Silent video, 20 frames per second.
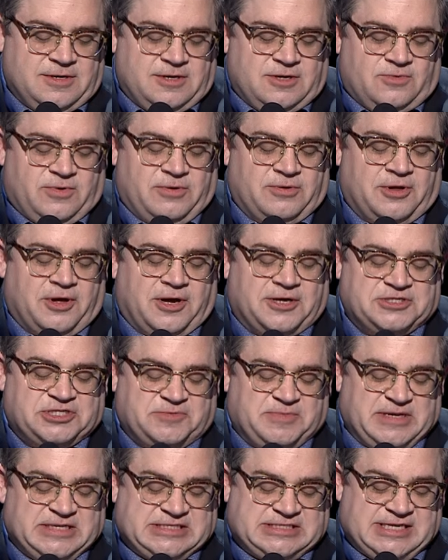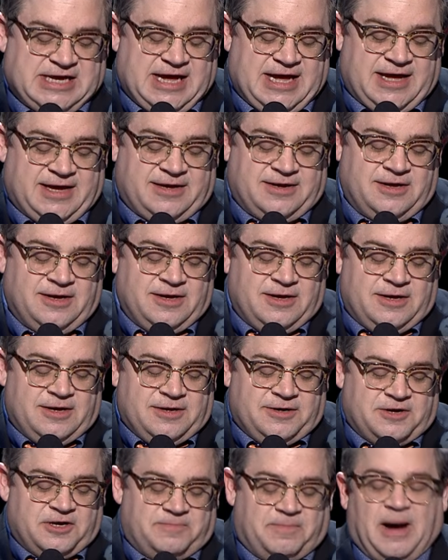we will also be saying
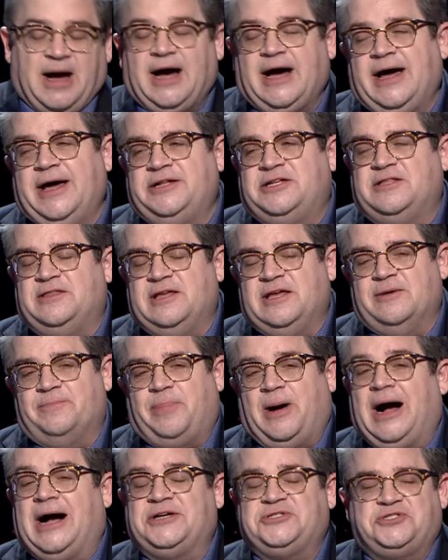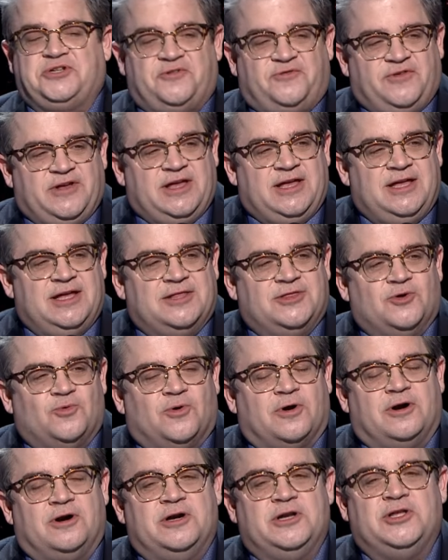goodbye to the apostrophe in the
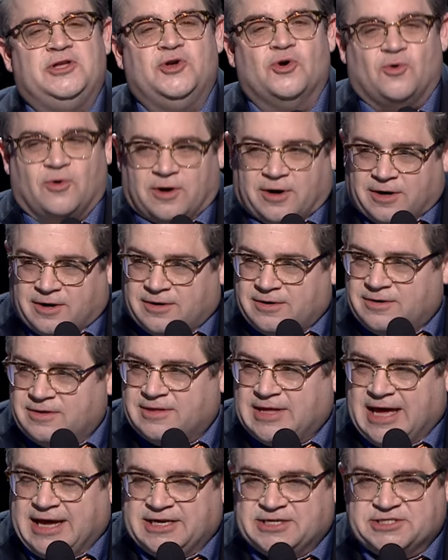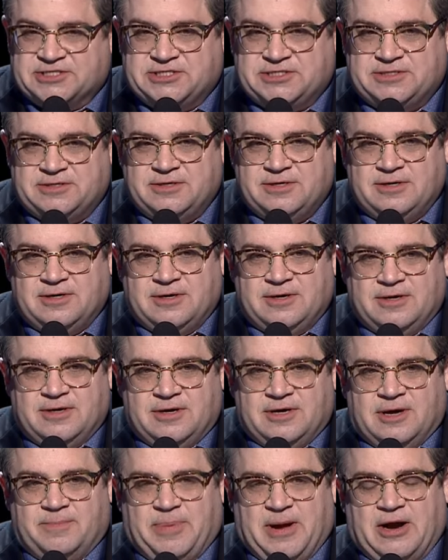word your. That is
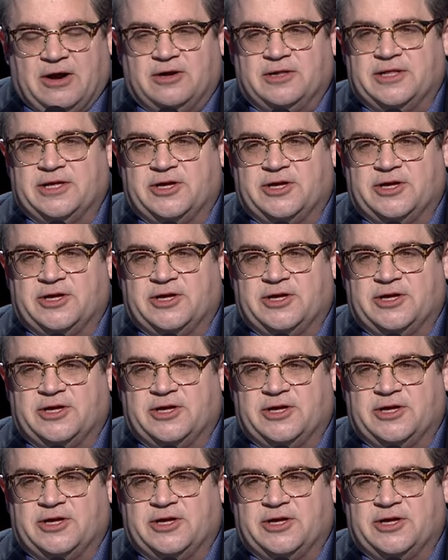apparently